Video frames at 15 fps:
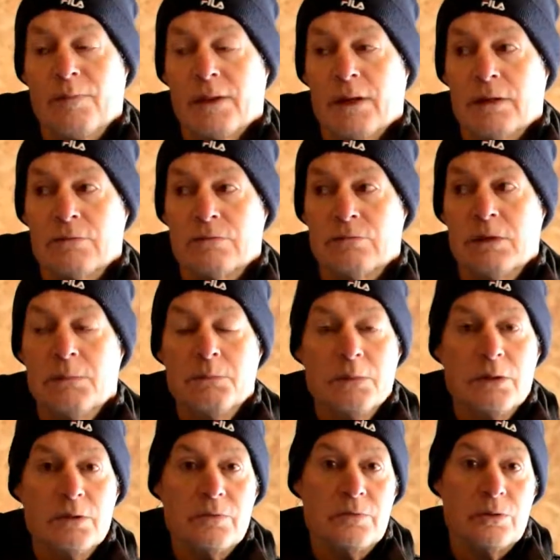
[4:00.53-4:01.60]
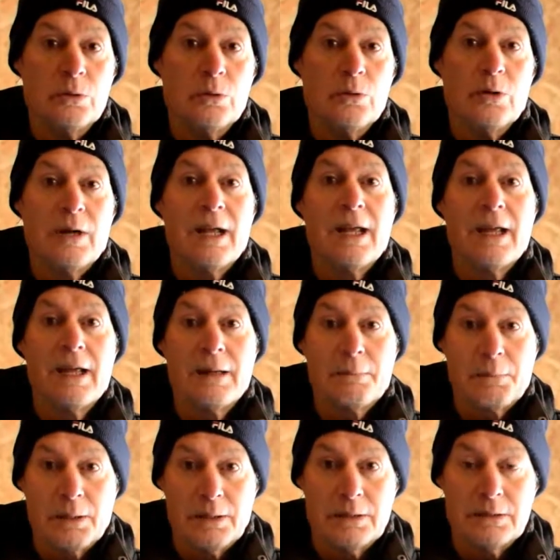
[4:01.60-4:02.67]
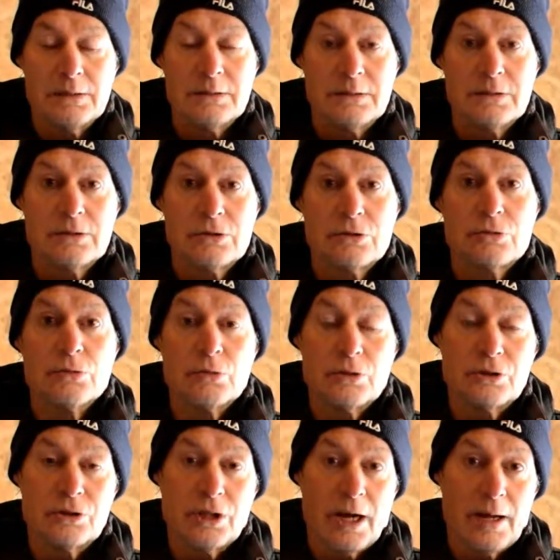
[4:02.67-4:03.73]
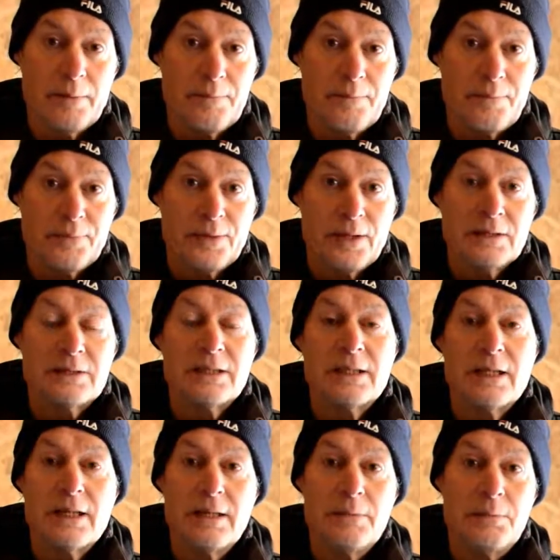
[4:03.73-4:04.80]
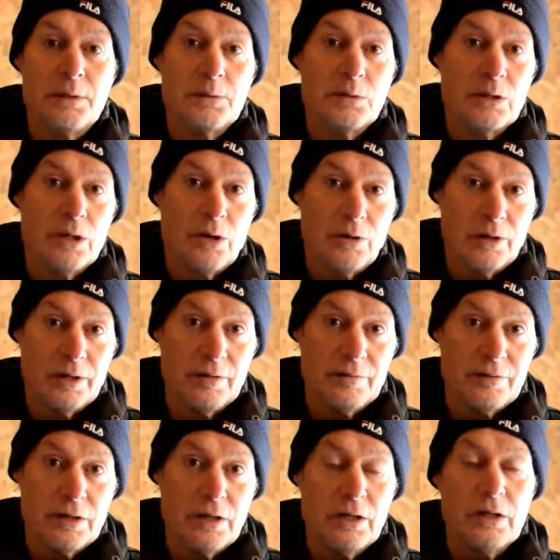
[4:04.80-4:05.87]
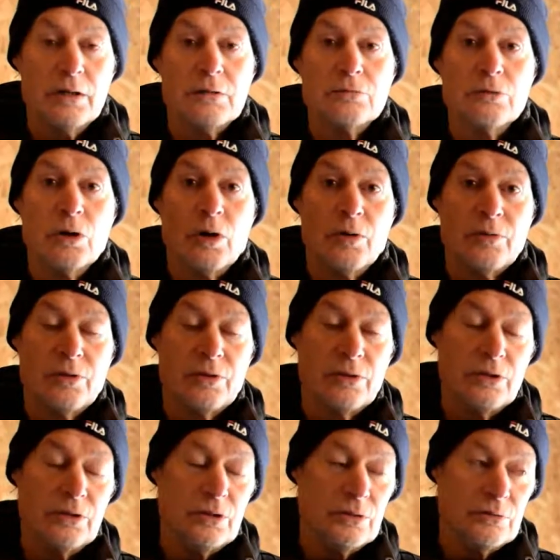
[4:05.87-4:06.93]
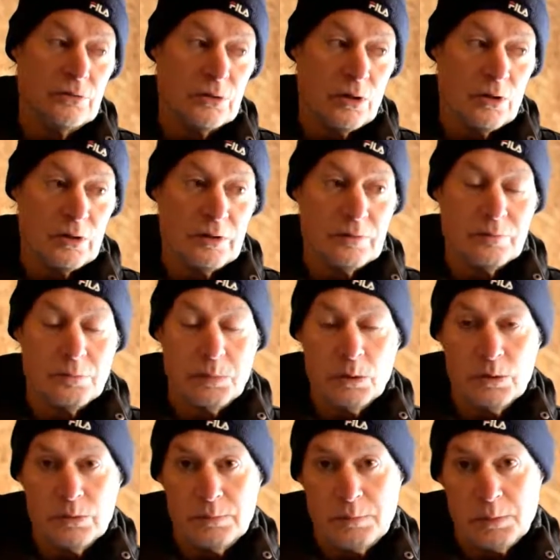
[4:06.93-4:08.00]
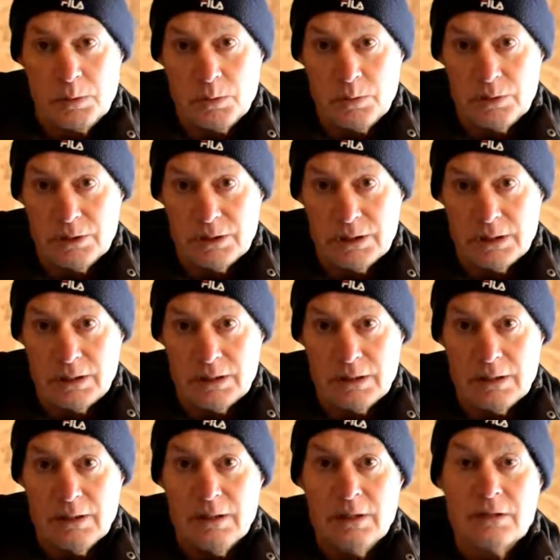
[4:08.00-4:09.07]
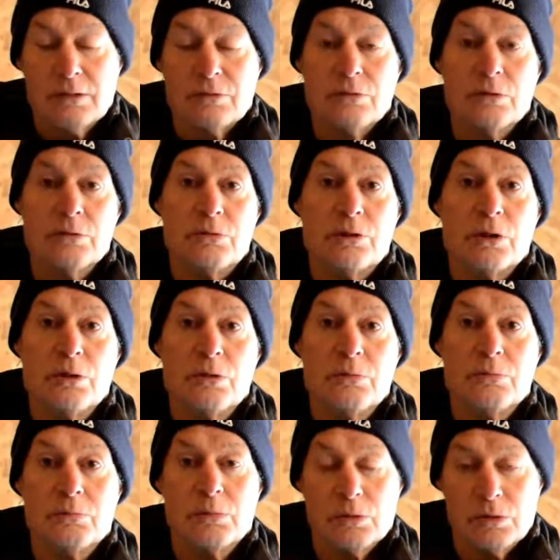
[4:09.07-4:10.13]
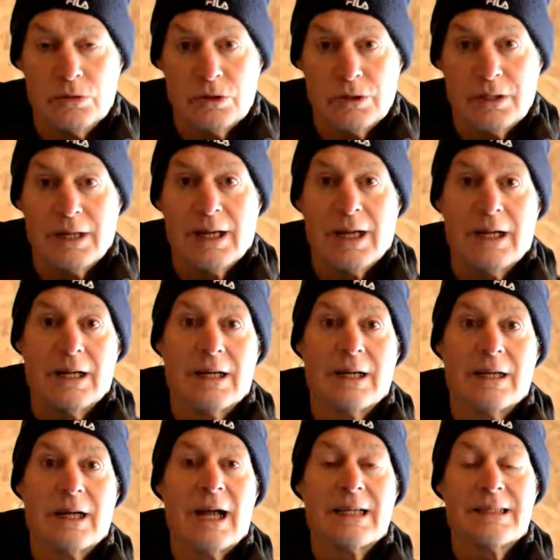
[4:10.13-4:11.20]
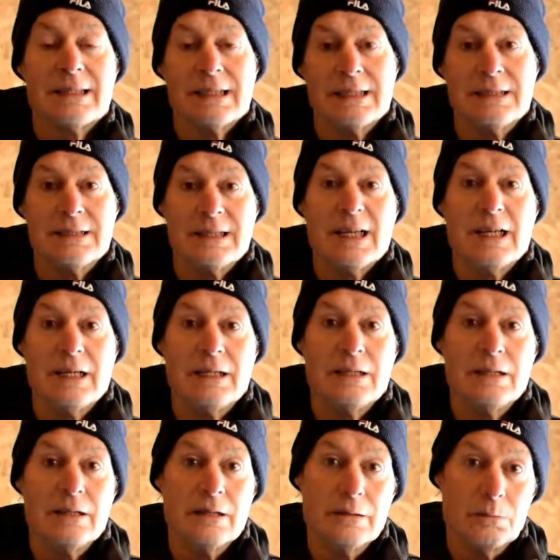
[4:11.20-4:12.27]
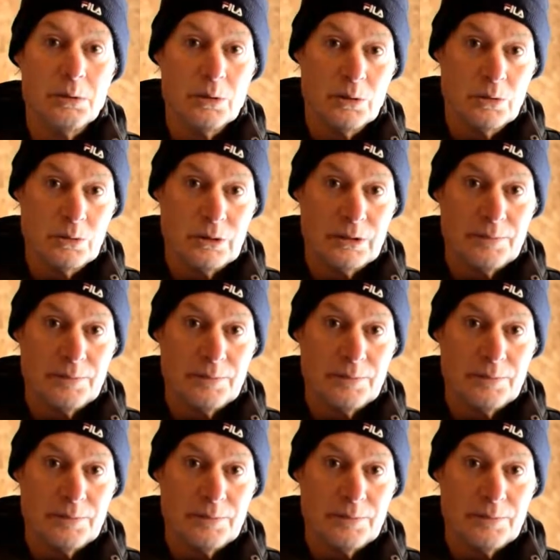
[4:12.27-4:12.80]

remove your hip structure to keep you alive rather than you die of blood poisoning through too much acids in the blood.